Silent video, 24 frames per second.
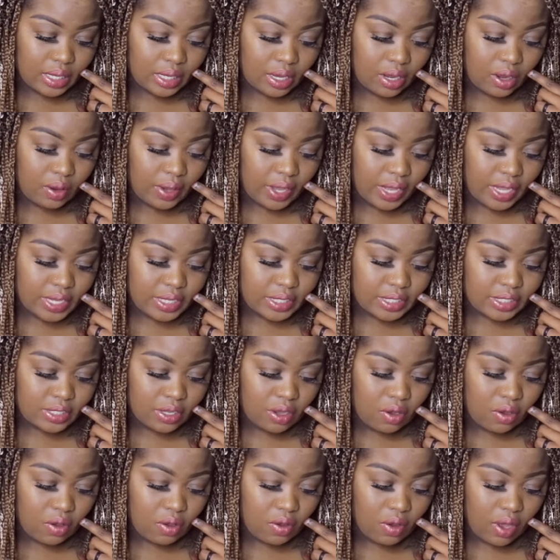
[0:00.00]
Okay,
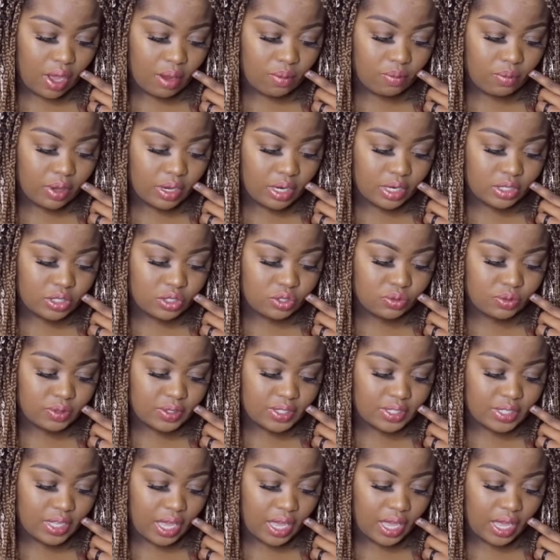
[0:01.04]
so I wanted to
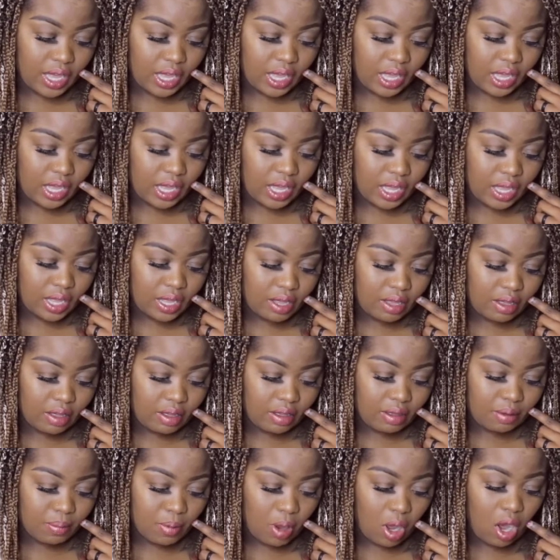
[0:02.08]
say,
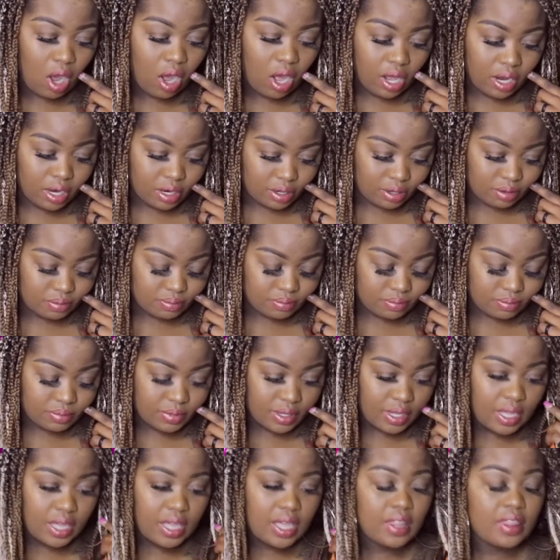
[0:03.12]
Autumn,
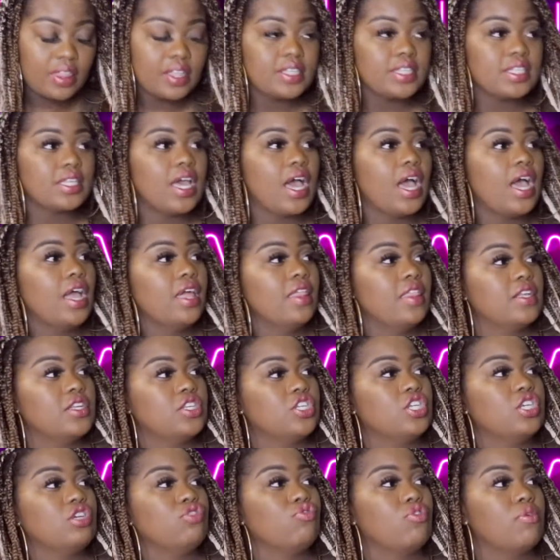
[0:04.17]
this guy when
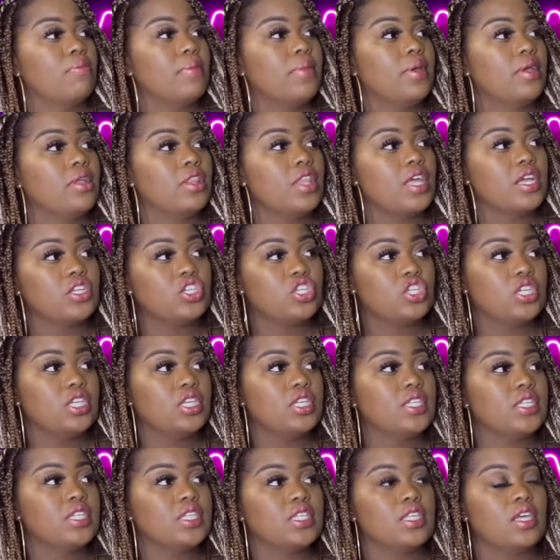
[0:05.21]

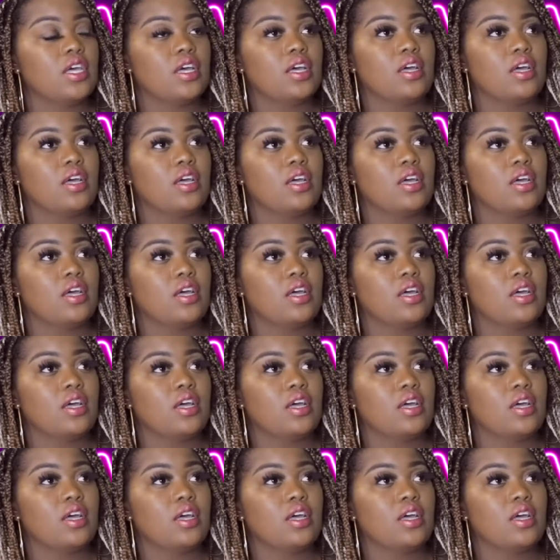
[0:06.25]
she's